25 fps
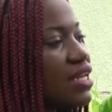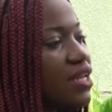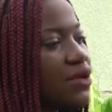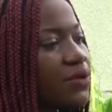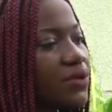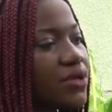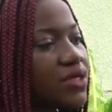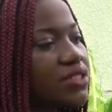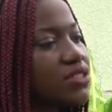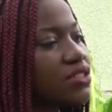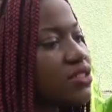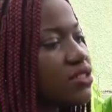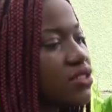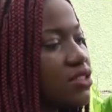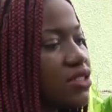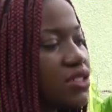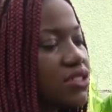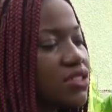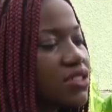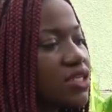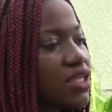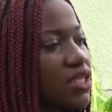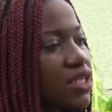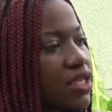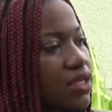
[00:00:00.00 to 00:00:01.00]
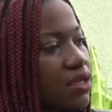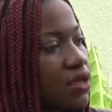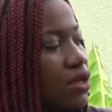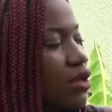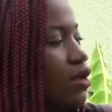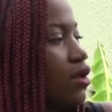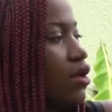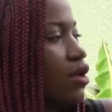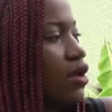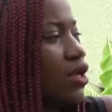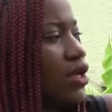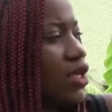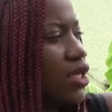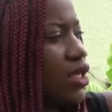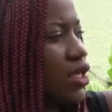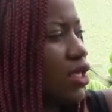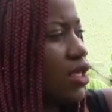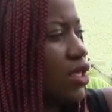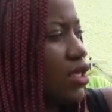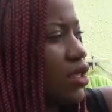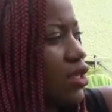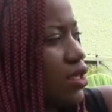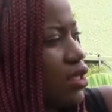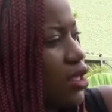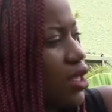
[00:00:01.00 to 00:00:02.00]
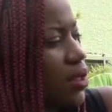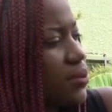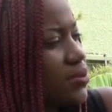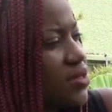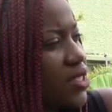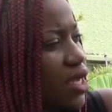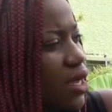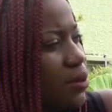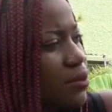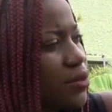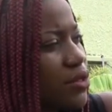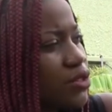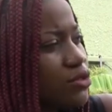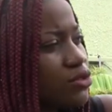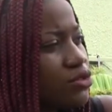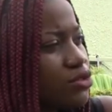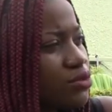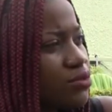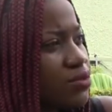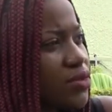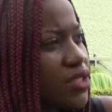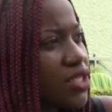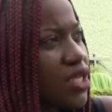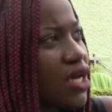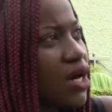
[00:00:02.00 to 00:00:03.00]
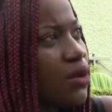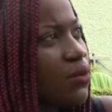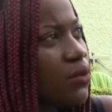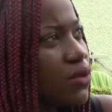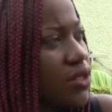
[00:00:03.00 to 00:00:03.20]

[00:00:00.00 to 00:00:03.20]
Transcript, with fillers: lyrics just kept coming to me.